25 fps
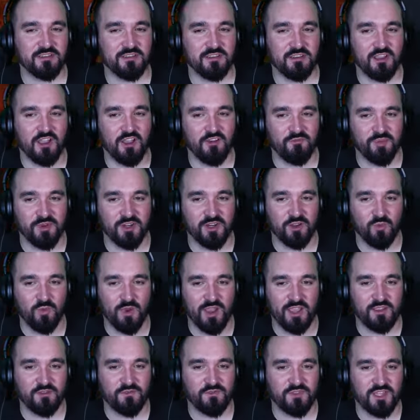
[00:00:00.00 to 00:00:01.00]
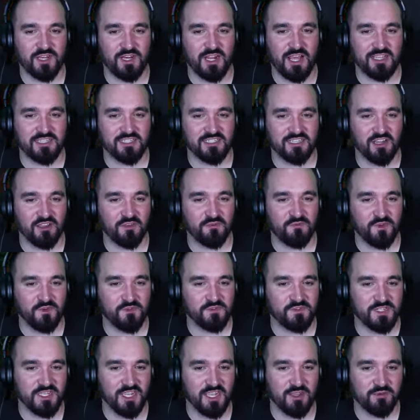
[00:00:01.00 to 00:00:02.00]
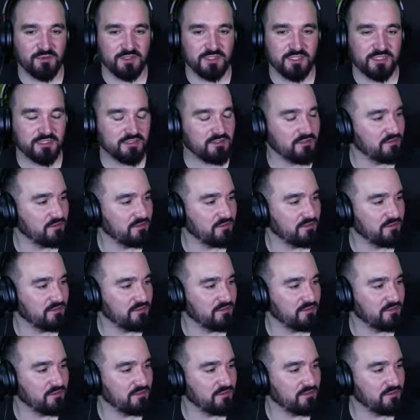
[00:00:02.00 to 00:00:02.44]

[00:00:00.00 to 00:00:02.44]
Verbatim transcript: I've been awake for the last like 50 hours.